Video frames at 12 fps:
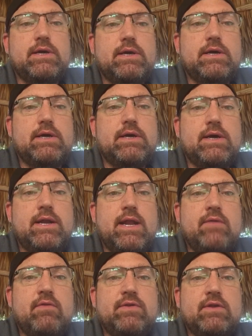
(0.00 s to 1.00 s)
uh,
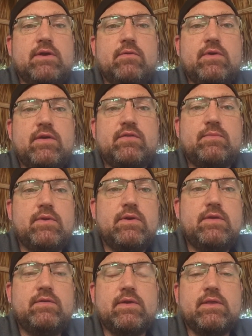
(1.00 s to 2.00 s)
and everything that we
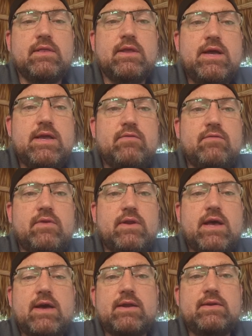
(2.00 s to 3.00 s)
experience in life
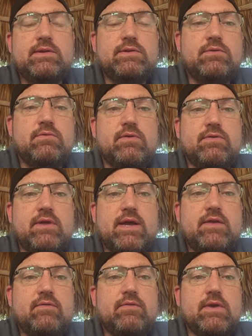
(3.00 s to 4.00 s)
and how to deal with
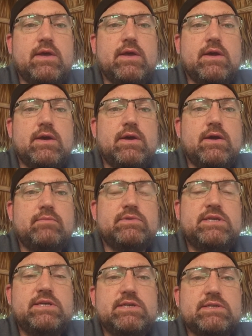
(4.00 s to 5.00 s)
life um,
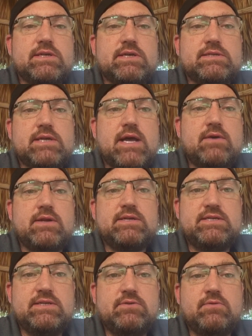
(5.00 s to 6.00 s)
teaches us how to
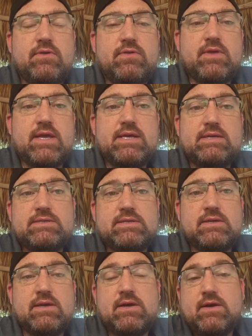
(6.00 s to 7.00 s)
deal with
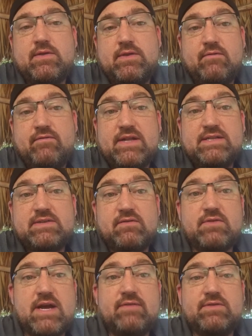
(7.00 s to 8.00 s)
things uh, the events
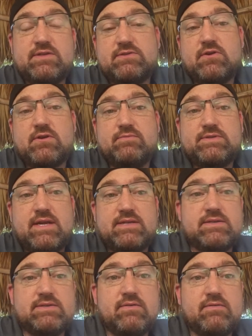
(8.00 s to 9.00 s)
of life the
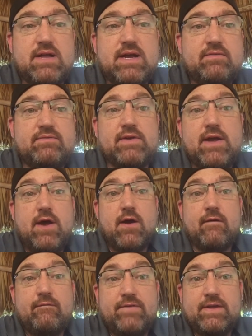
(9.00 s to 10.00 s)
circumstances of life
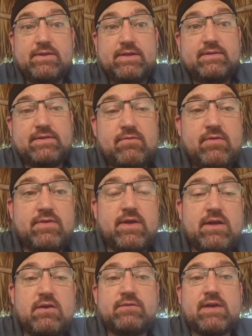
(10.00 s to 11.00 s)
our feelings
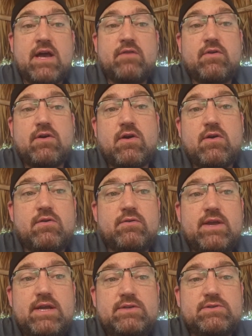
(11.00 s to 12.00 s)
everything else out of a
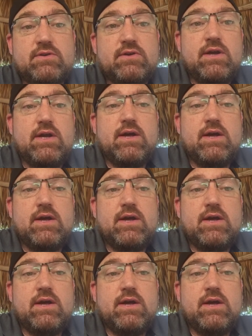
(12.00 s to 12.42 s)
carnal nature